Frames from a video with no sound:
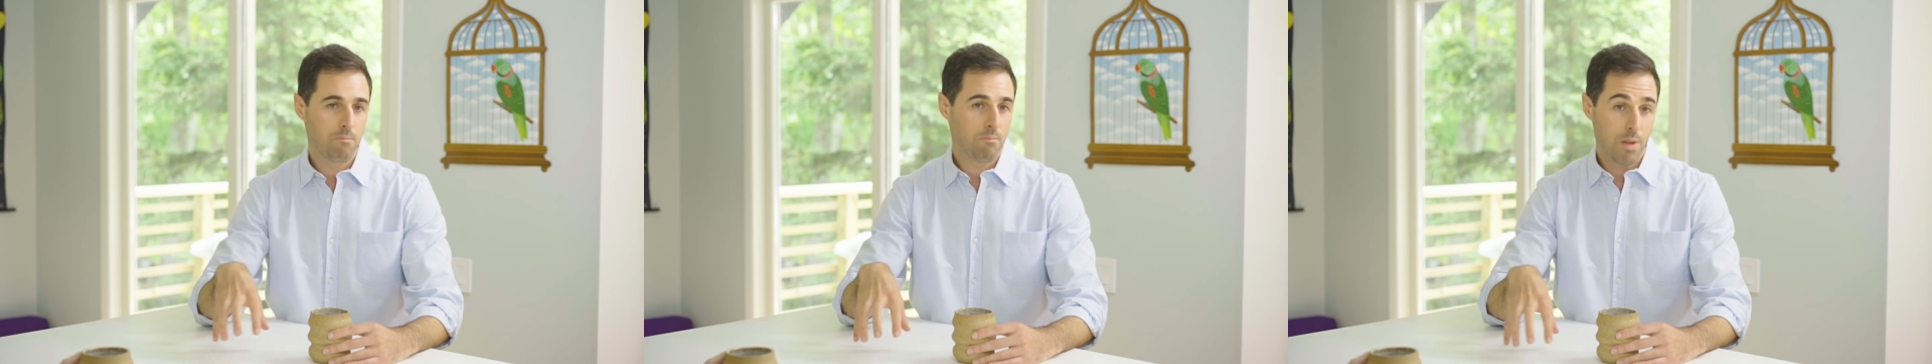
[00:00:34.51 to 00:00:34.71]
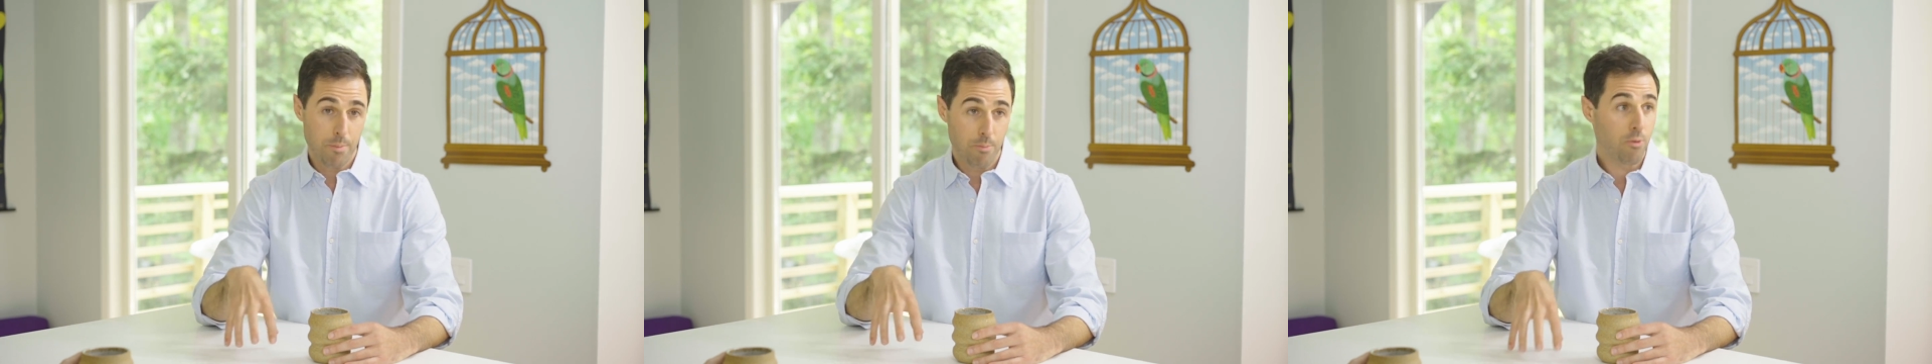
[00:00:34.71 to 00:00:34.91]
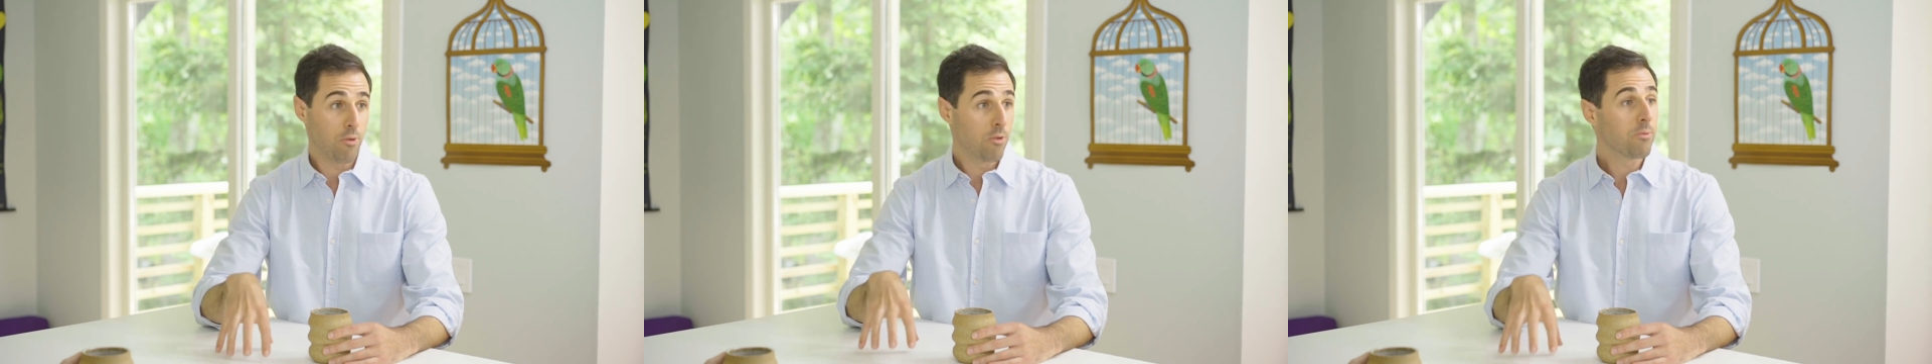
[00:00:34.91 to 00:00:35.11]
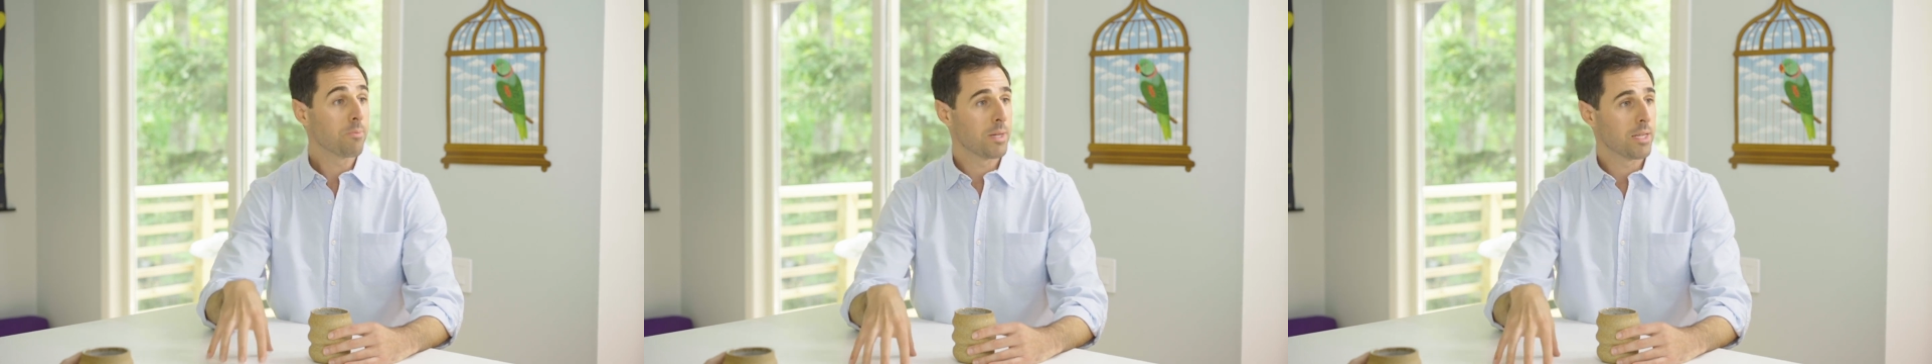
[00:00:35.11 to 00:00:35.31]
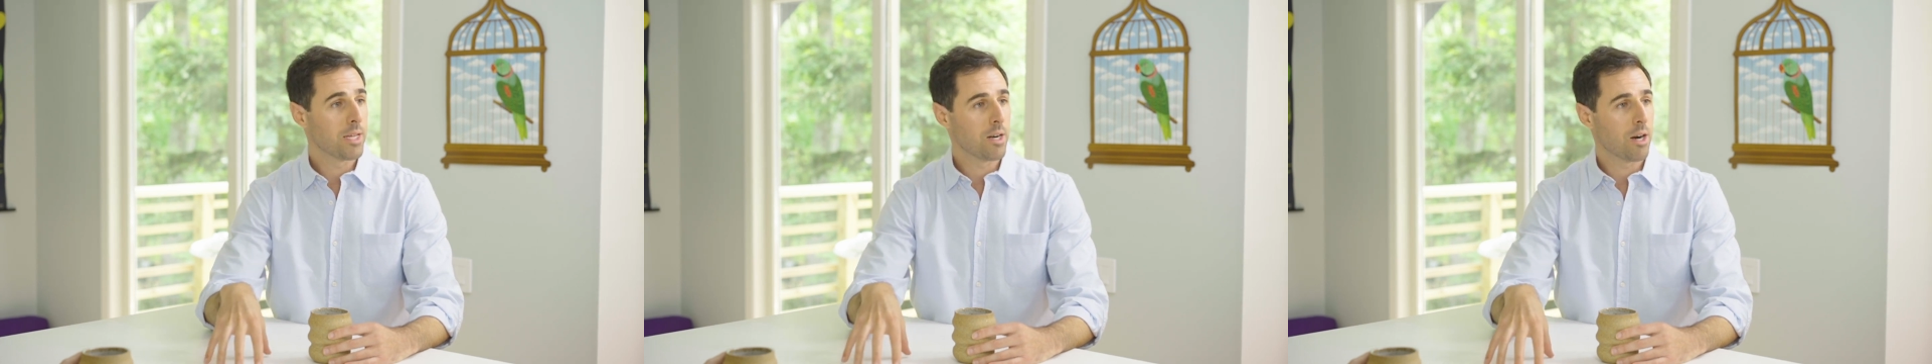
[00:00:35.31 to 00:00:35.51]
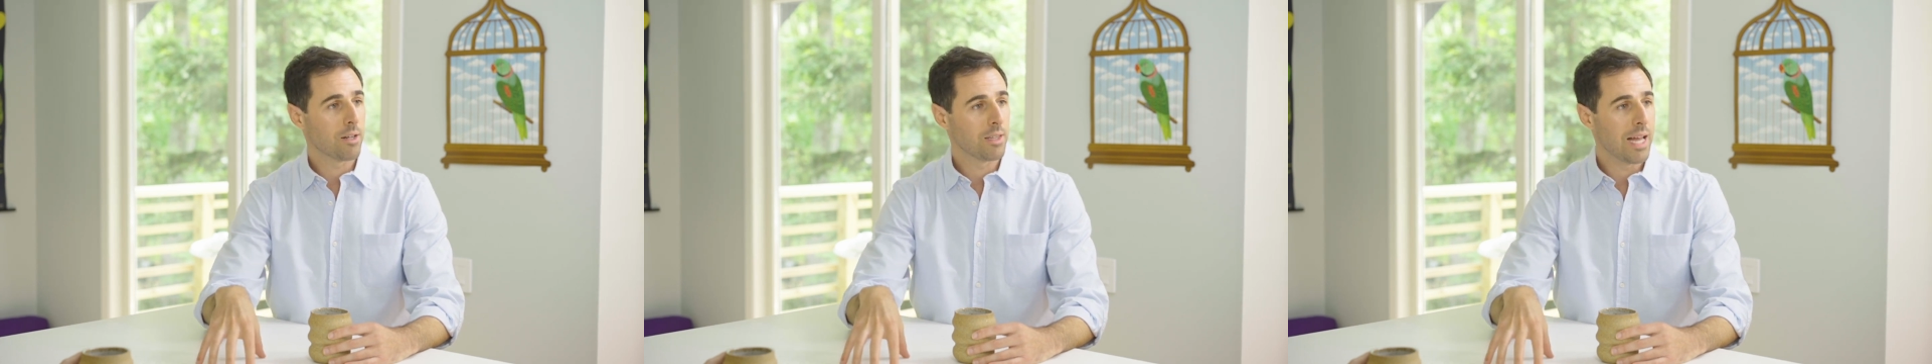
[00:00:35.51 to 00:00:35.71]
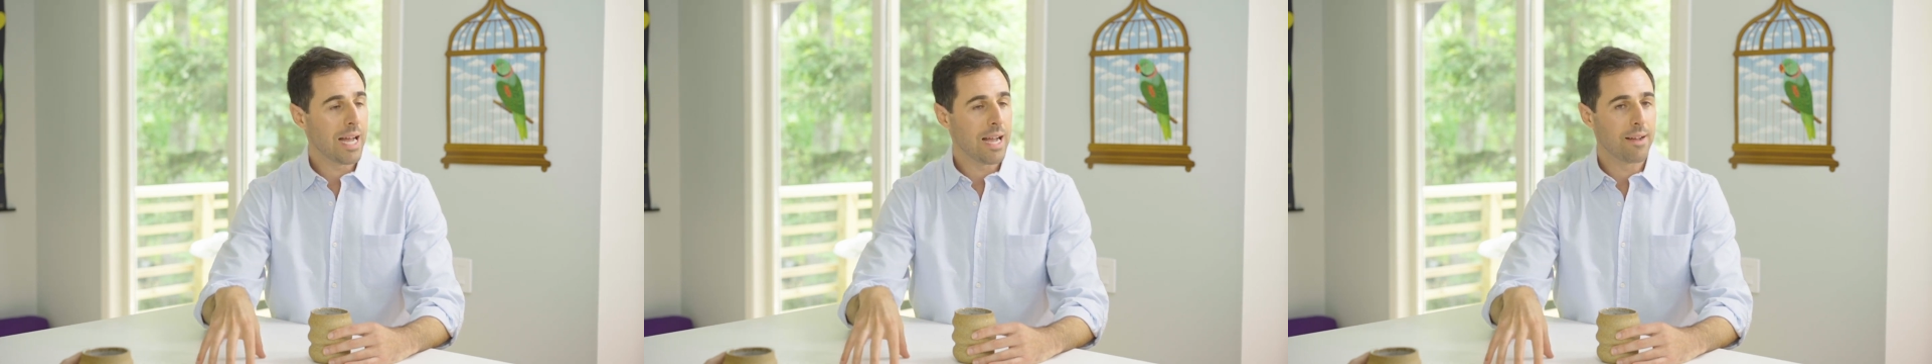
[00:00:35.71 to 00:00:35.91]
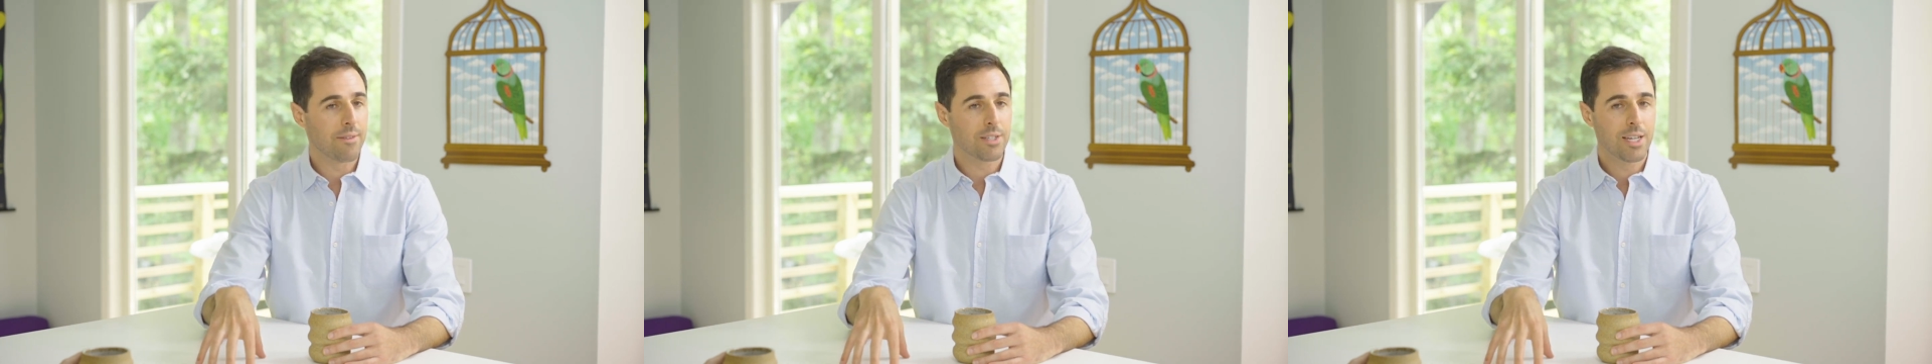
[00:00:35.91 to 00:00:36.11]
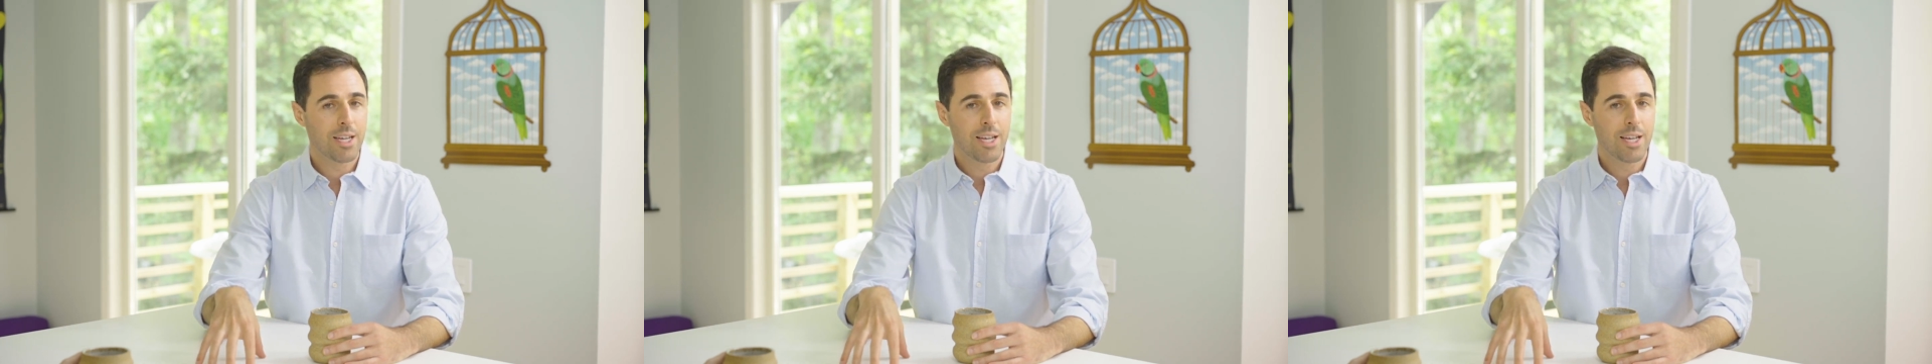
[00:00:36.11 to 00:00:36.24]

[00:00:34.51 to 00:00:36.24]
improvement in our lives,